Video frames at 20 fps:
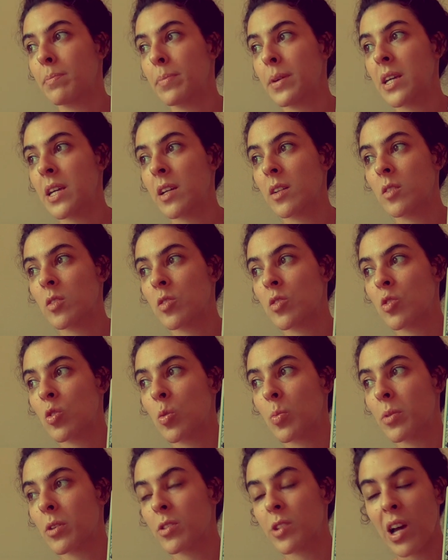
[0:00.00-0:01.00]
being
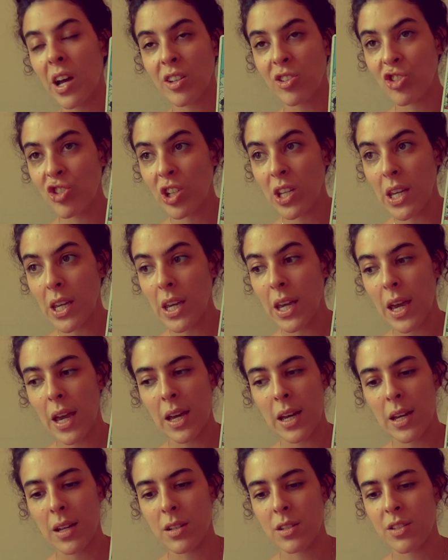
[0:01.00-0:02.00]
super touchy
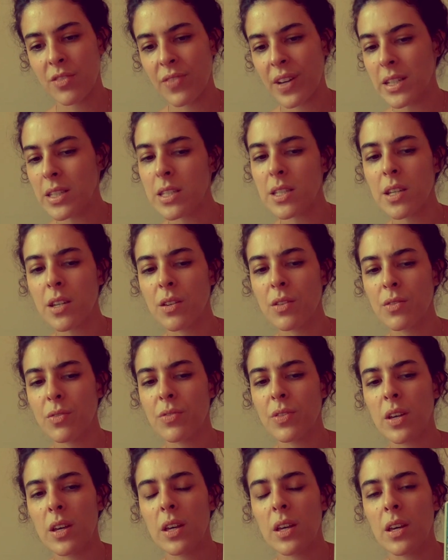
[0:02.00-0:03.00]
and
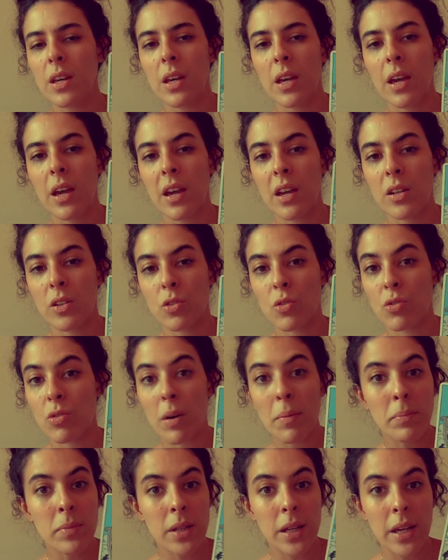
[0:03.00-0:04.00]
defensive and
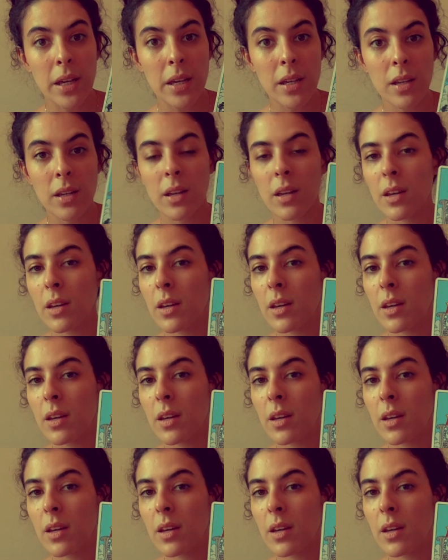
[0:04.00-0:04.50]
crumbling